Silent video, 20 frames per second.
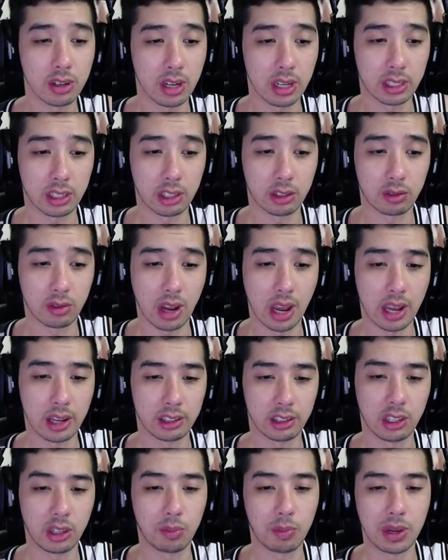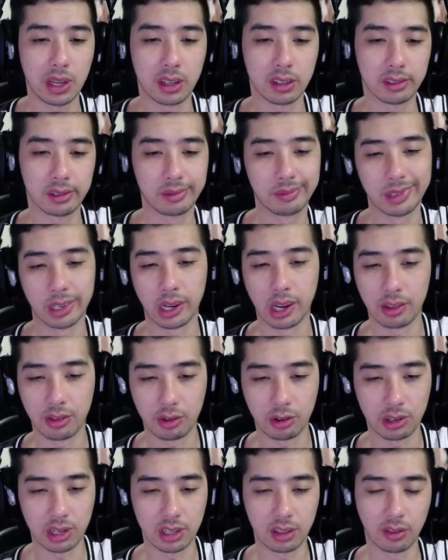It says uh, sneak peek is
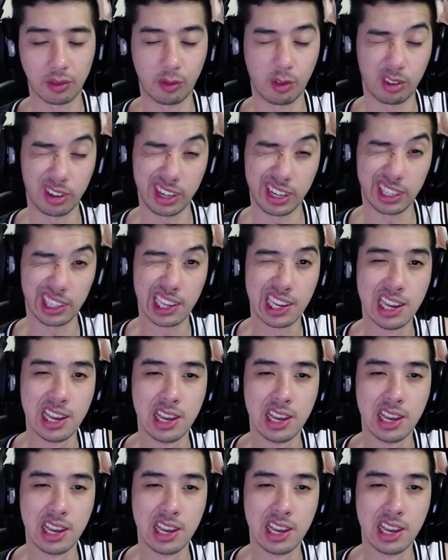13th and 14th,